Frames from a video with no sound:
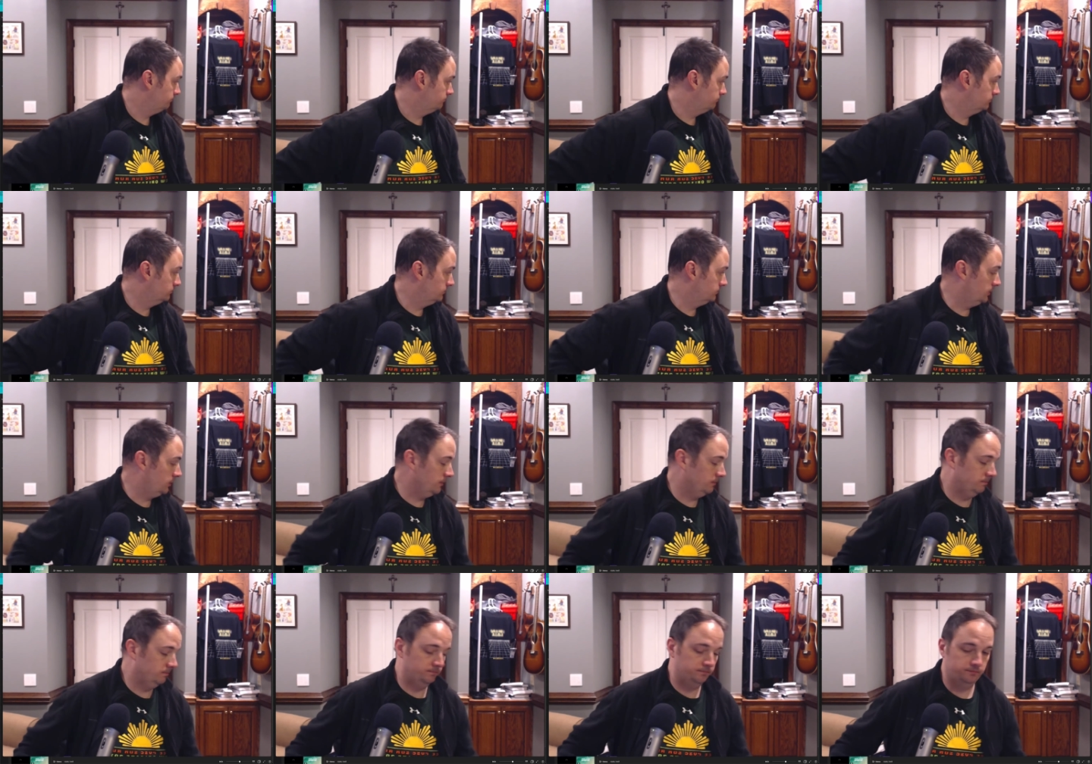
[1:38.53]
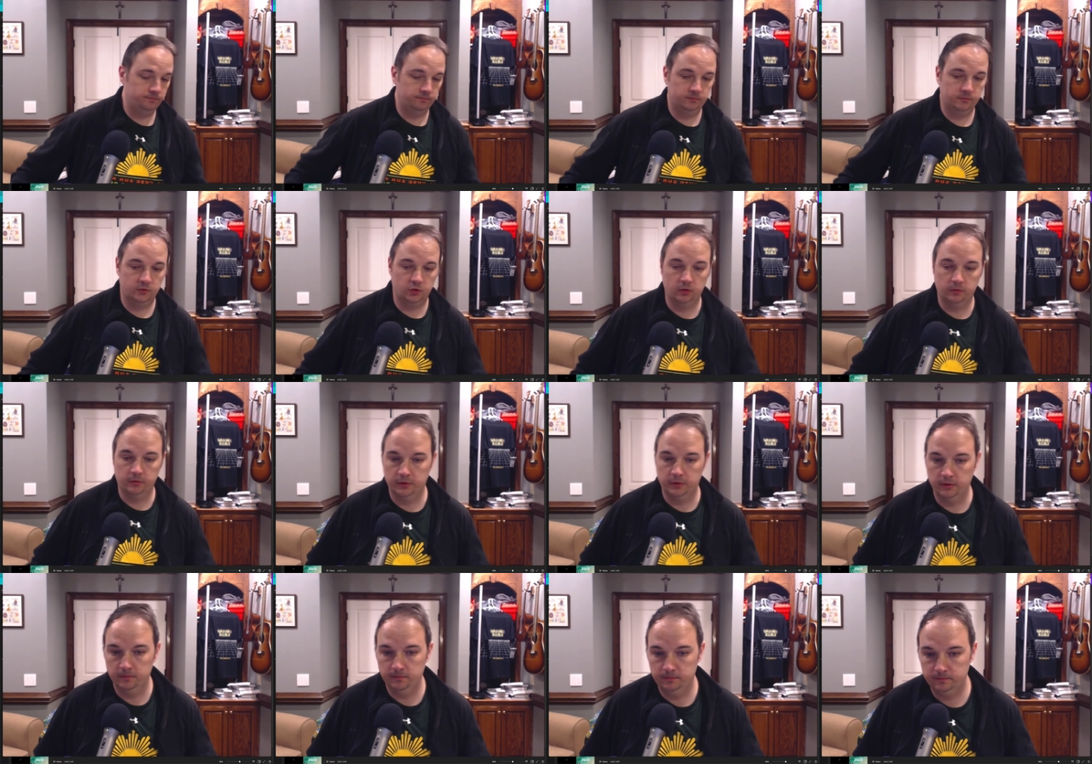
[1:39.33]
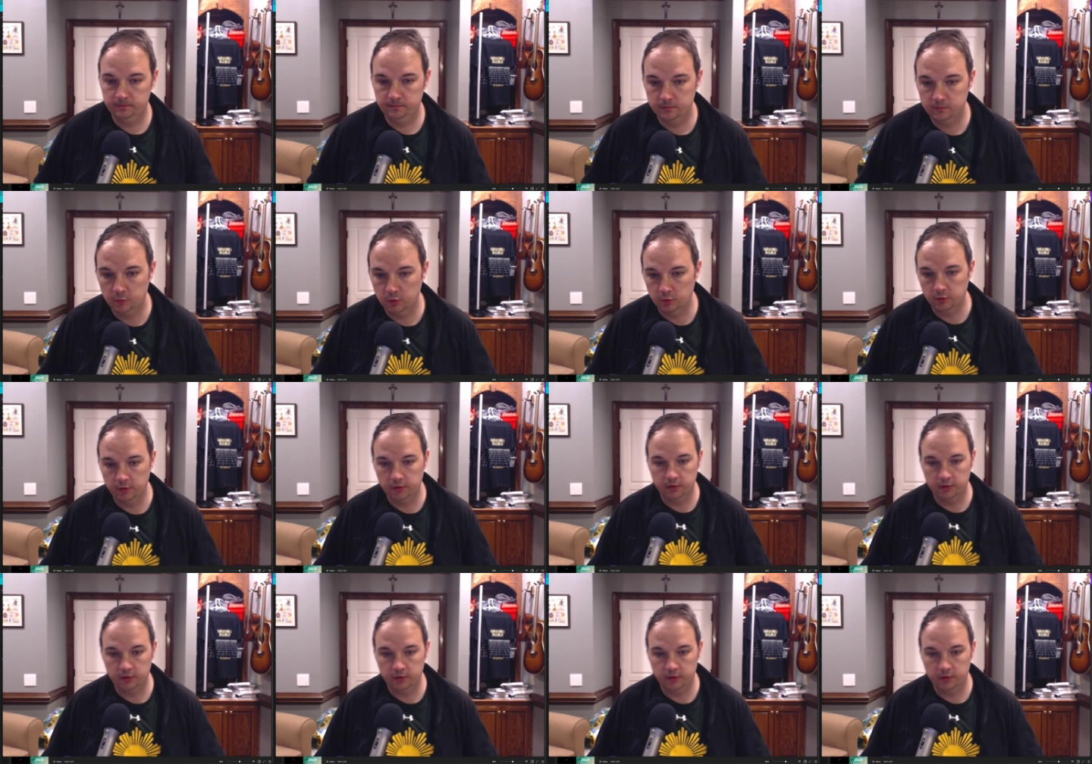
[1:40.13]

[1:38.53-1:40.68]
yep, it's over here real quick.